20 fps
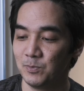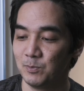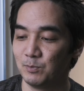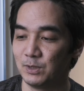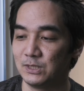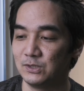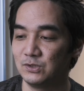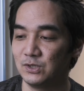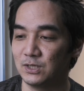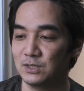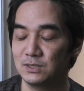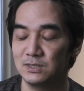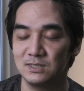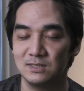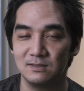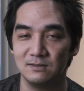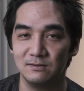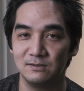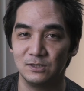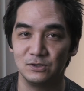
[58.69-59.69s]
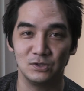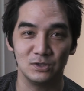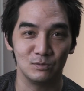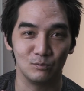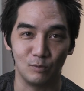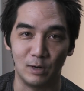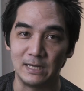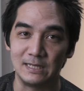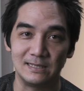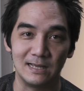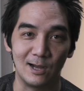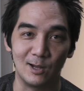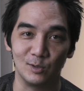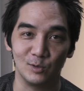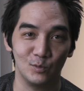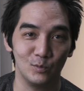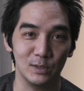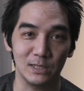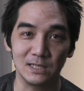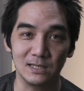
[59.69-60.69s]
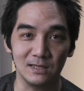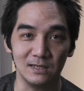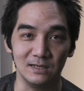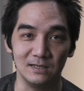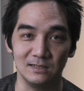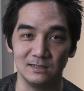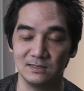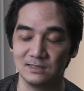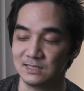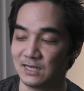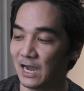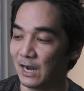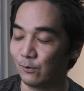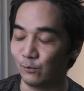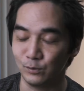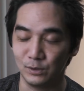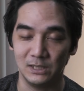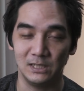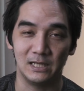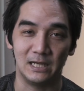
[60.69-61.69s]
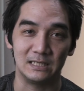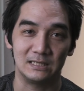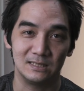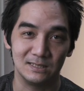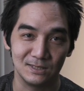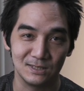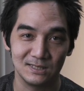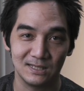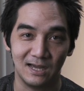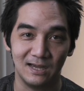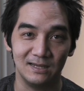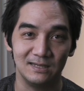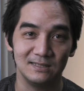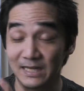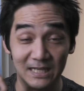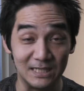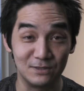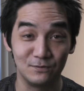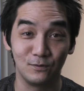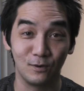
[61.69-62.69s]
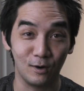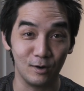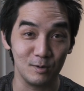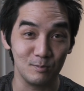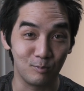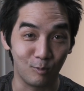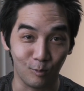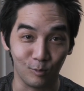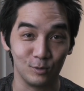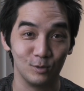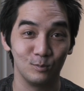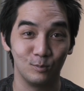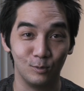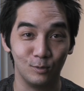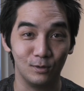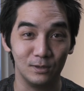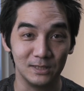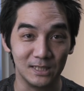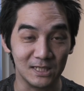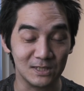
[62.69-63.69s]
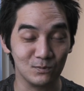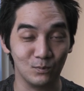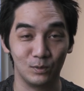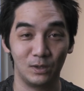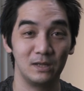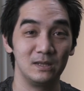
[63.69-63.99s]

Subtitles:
But just to write down quick things, I really like this size. It's very portable, and that's one